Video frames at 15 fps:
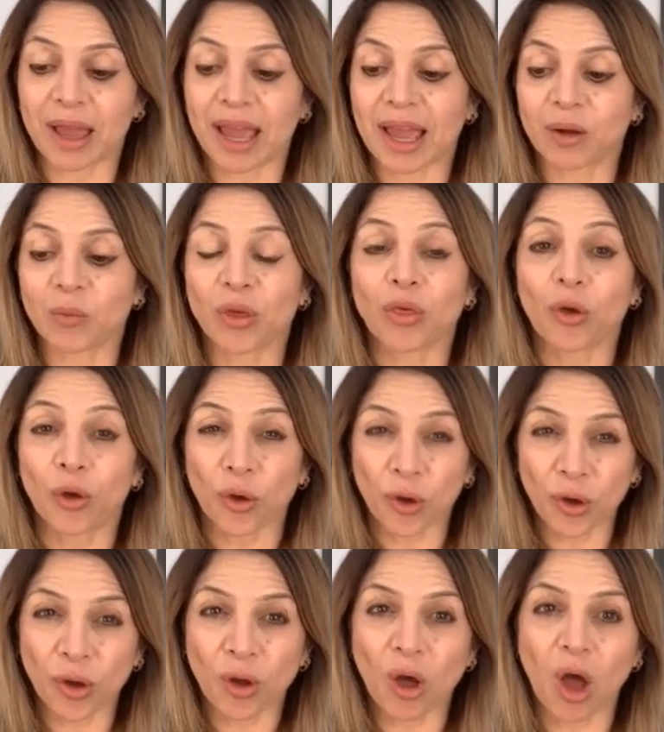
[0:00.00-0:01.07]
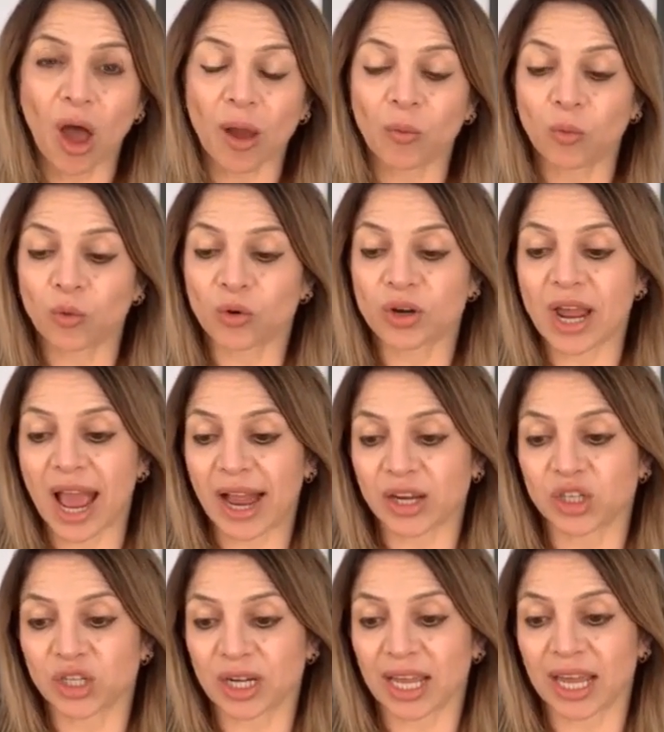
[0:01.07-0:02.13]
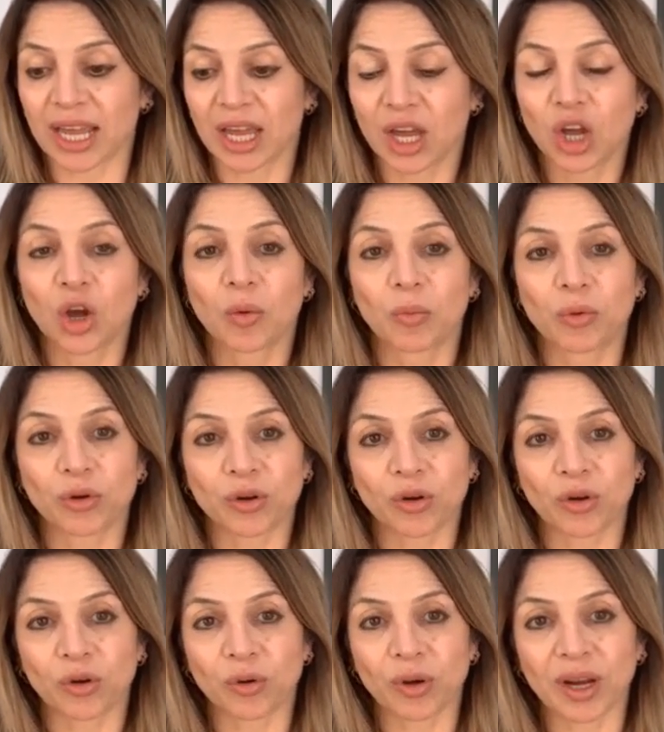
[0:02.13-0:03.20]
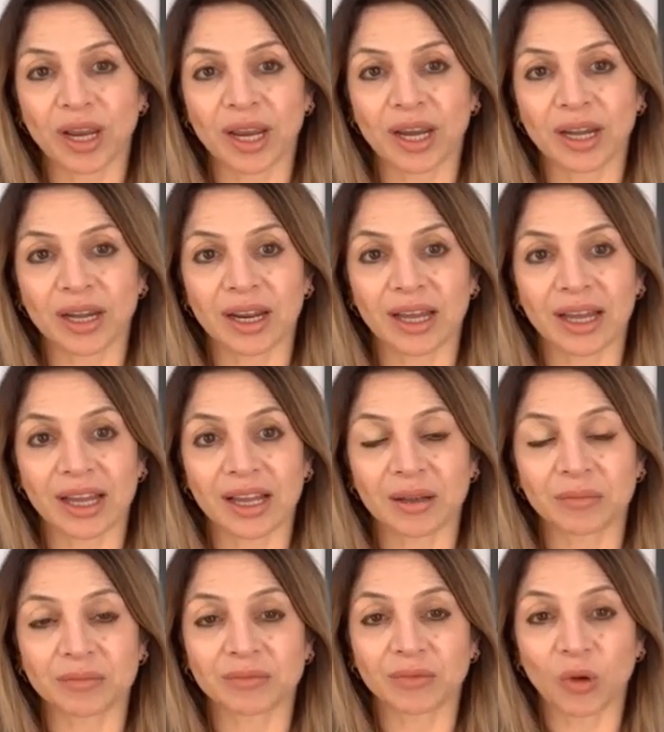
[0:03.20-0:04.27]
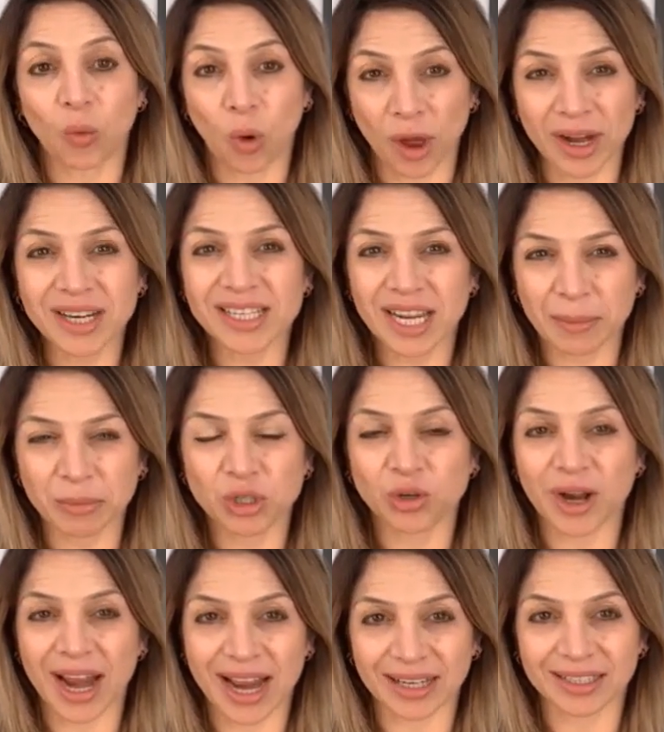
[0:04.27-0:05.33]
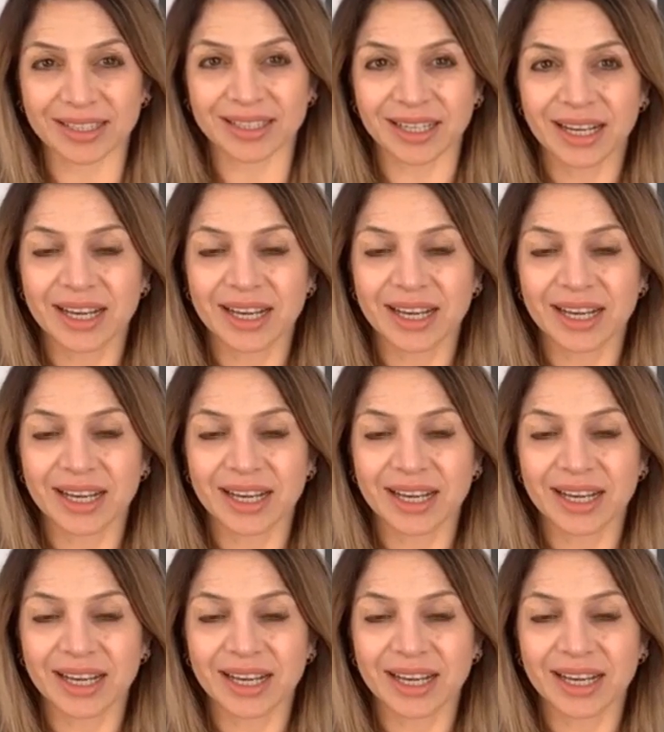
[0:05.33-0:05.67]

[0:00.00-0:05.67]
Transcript: And with her, I would actually put her in quite a deep trance,